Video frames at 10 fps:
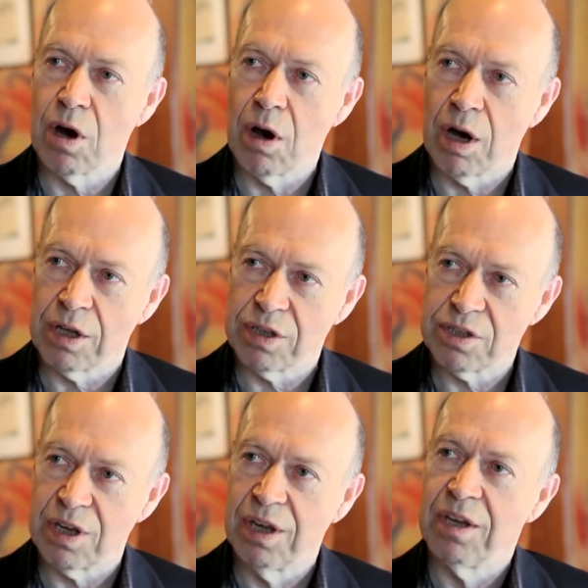
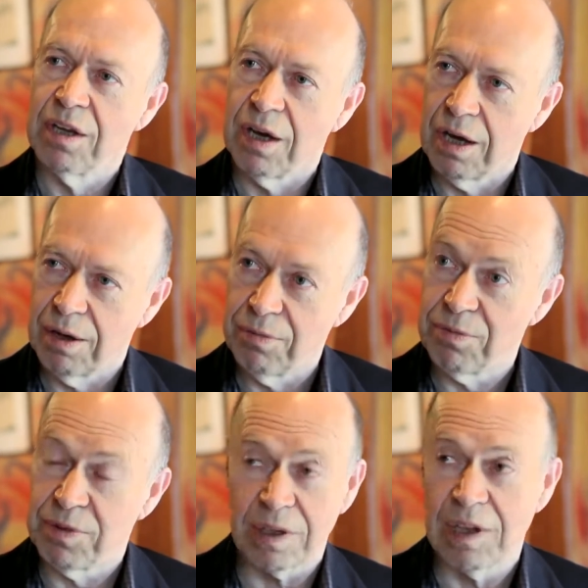cause
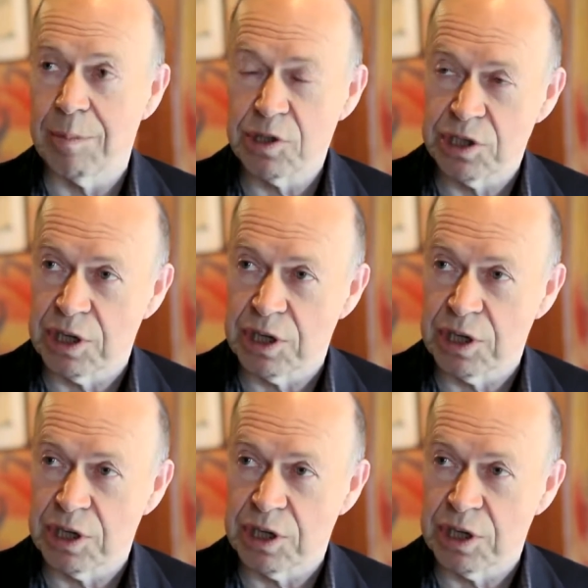of the climate